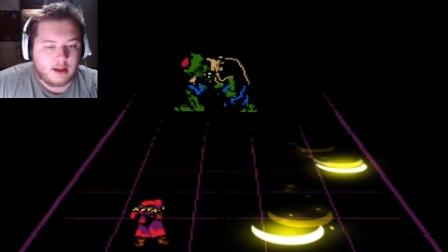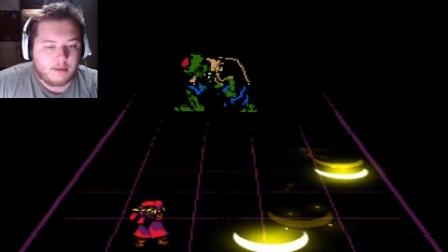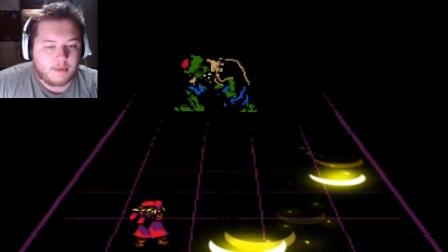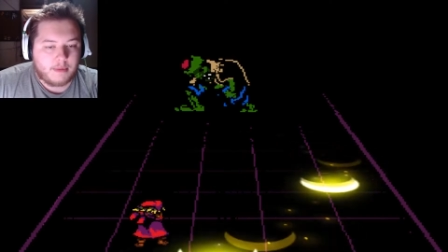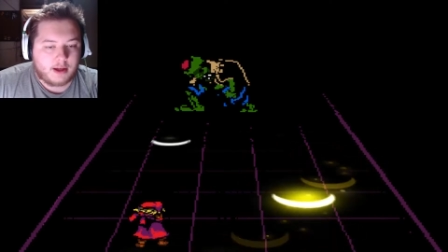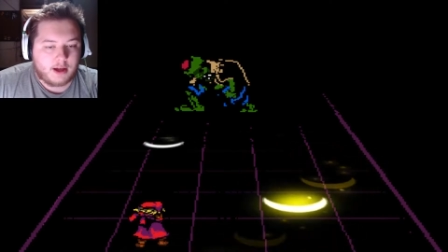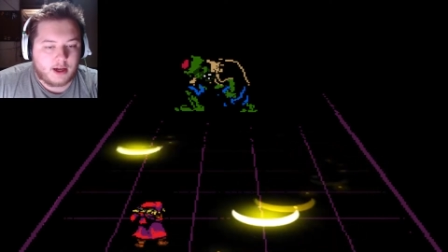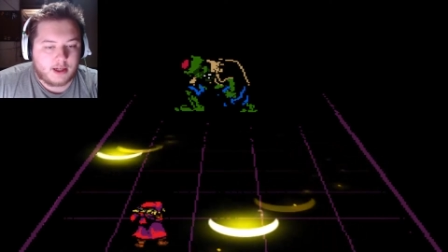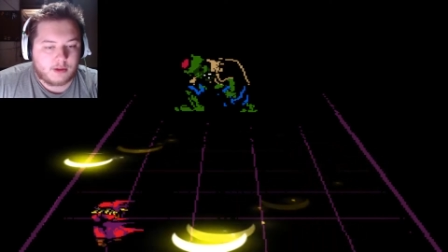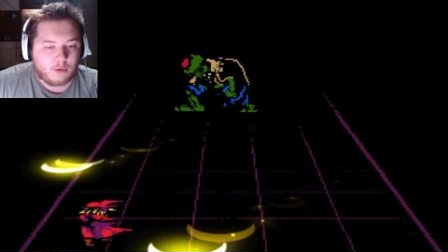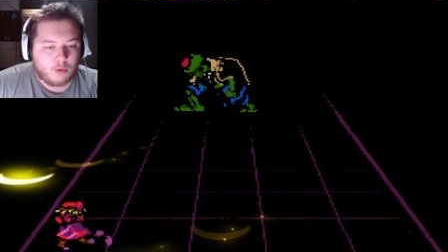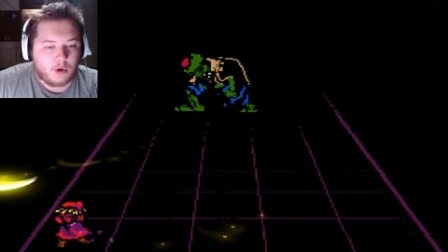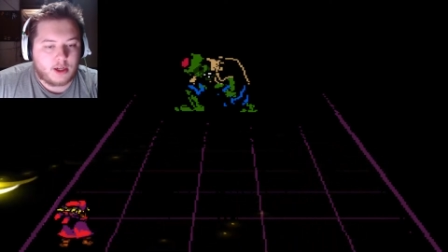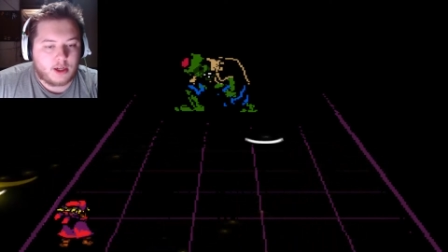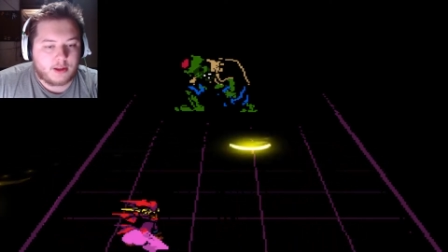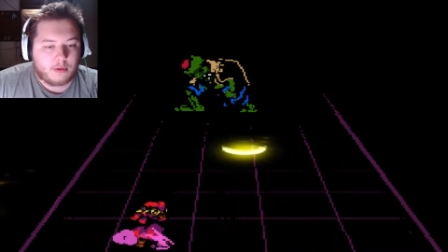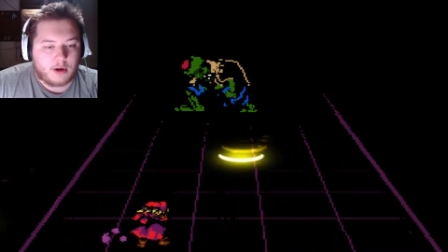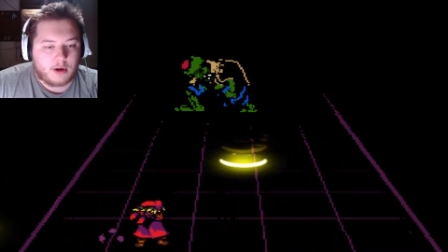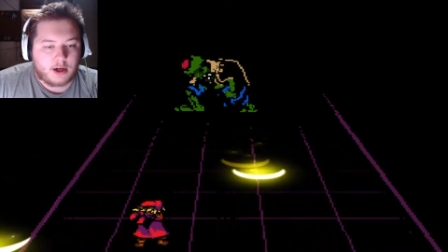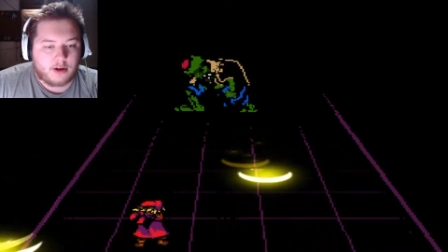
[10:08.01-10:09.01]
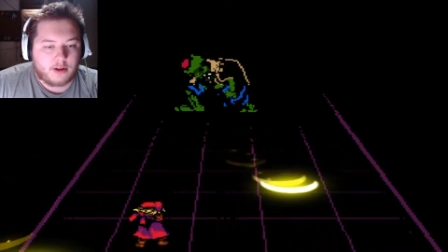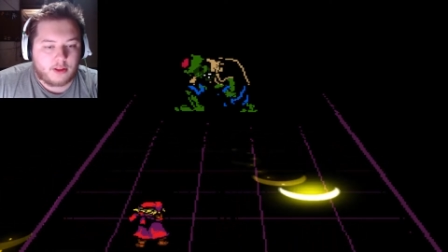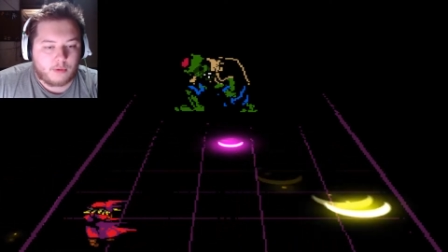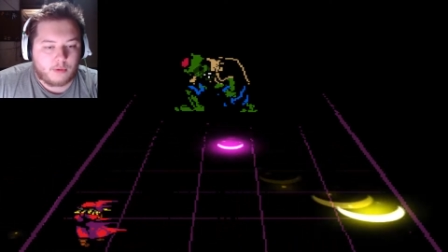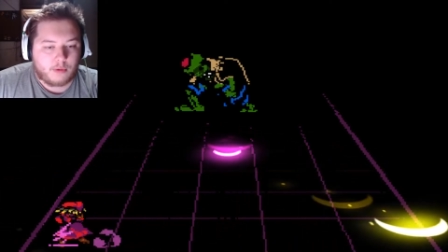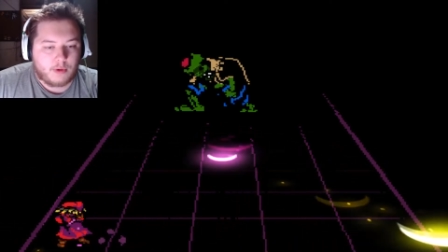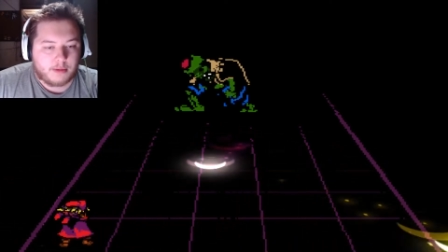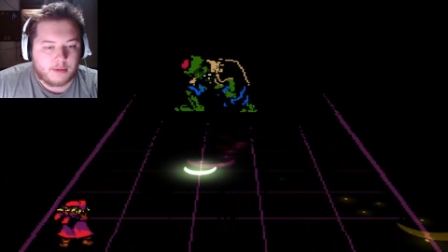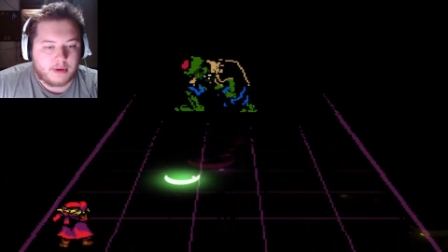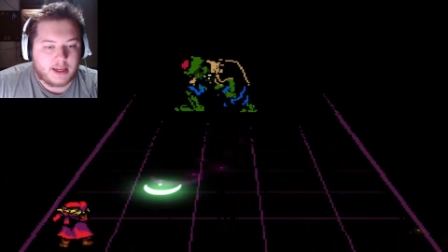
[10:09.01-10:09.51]
Because we're at the one under the
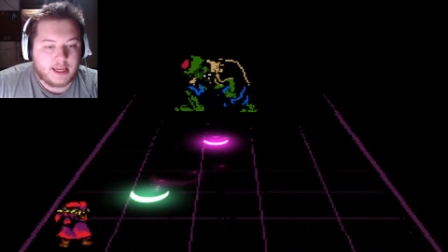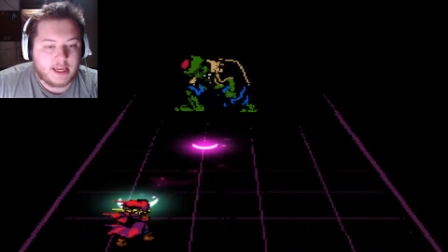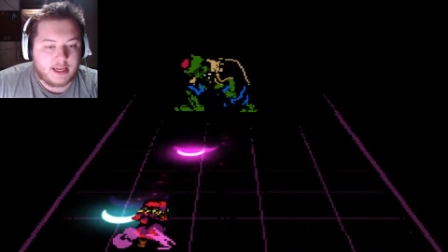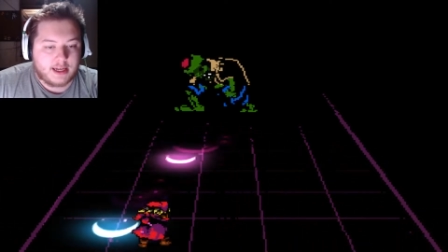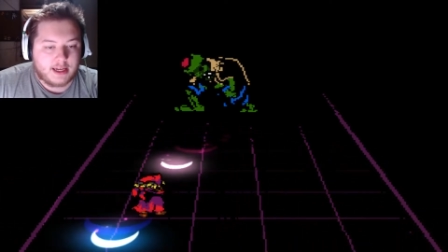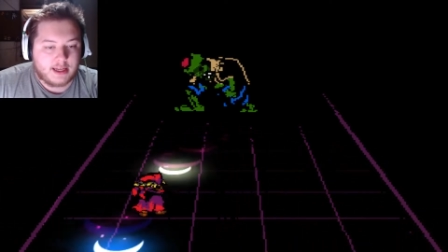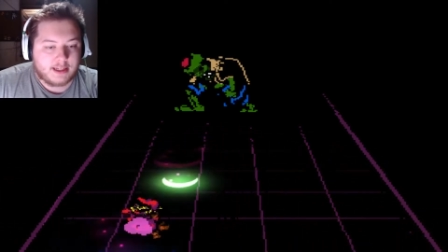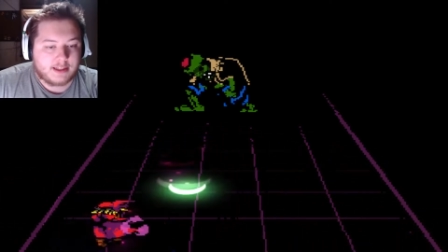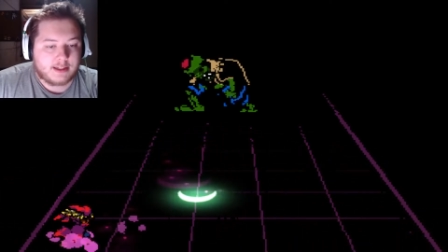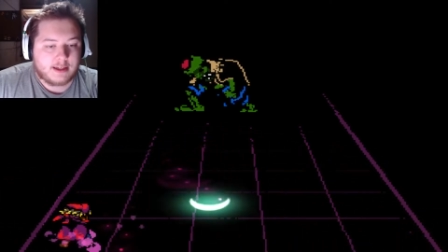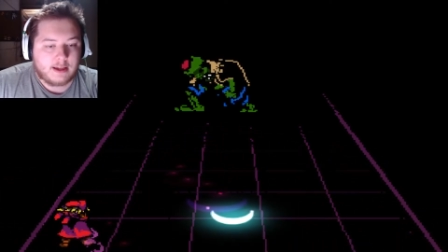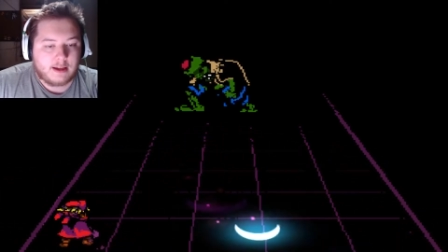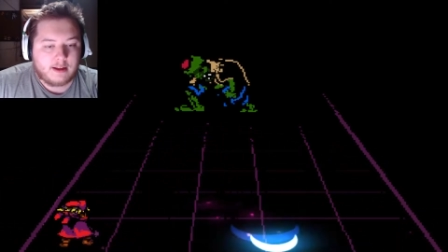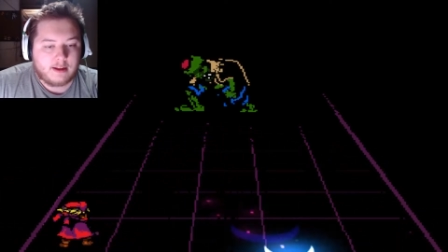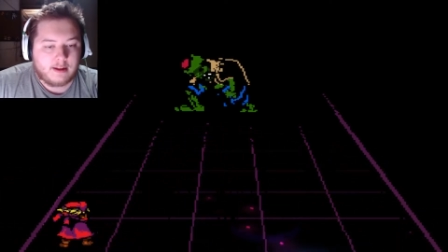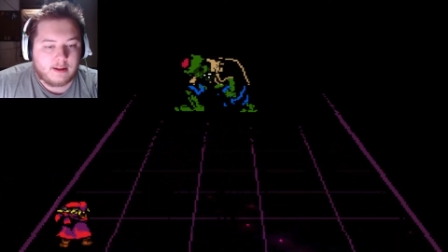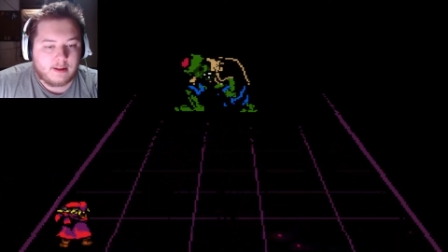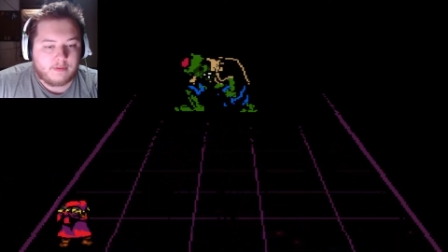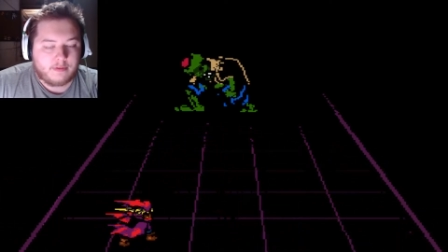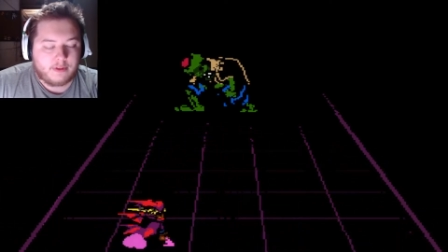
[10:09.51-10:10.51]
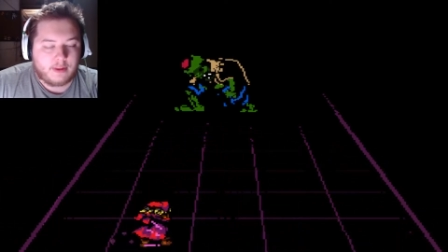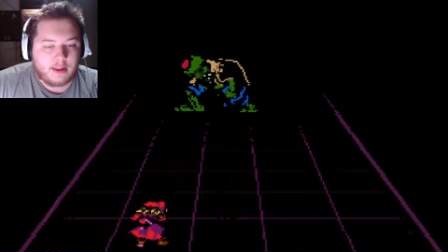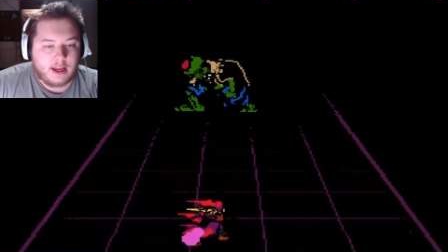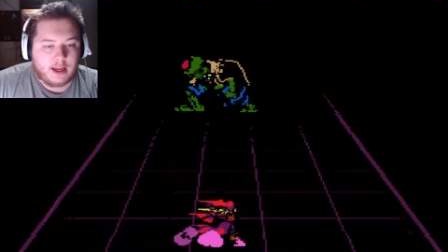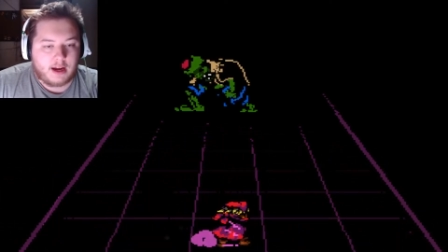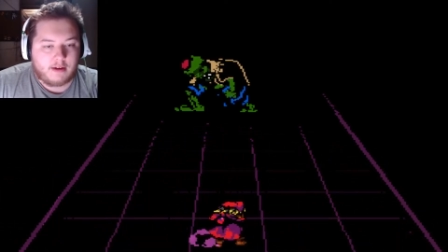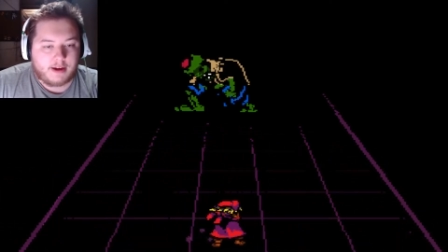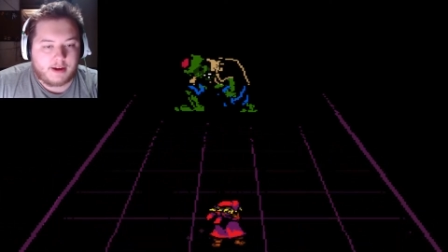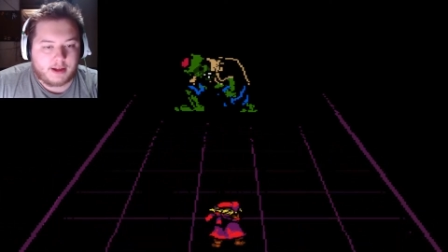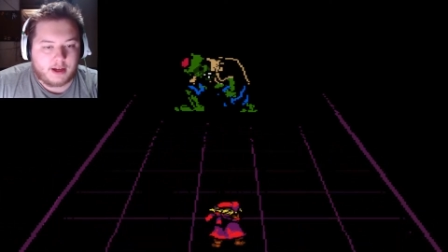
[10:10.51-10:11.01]
rhythm, he is.
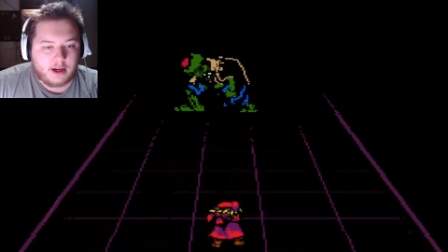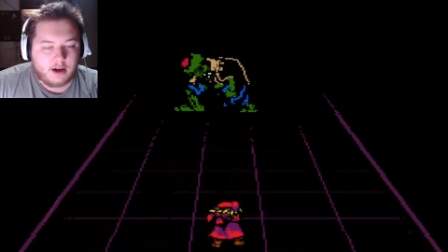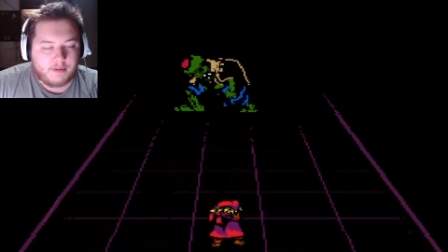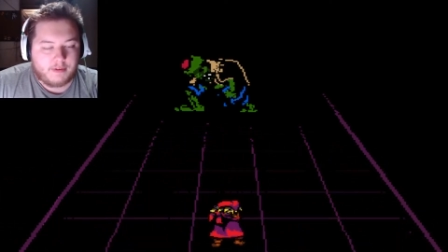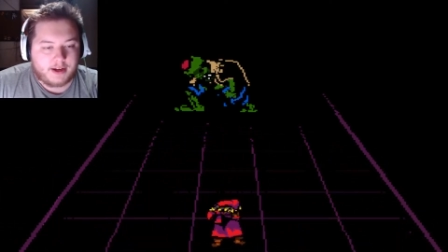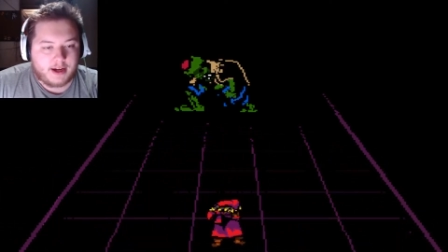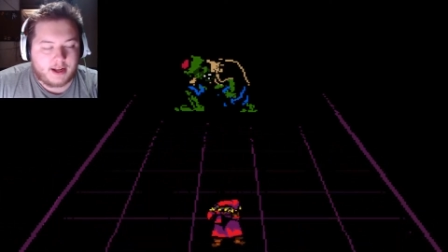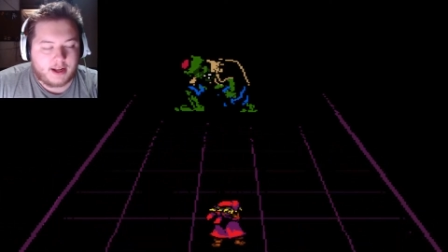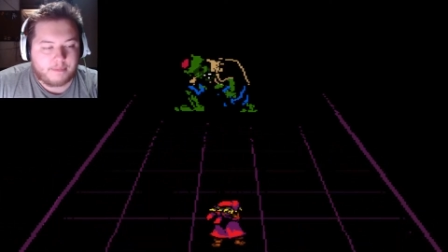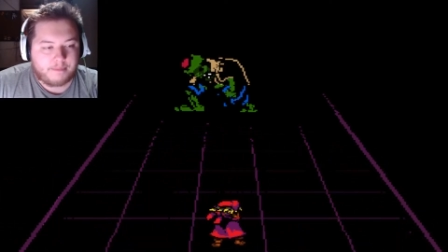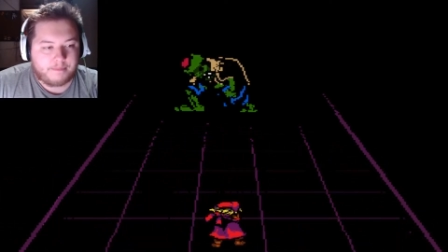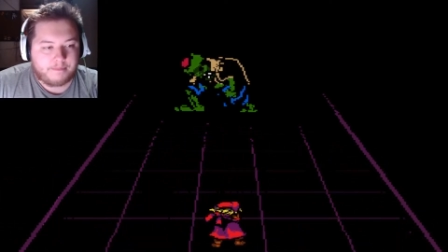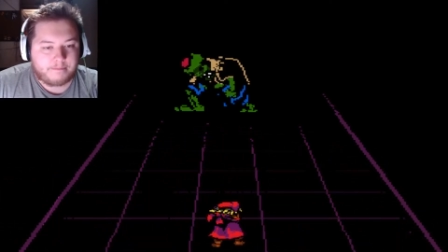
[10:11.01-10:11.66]
There we go, we got him.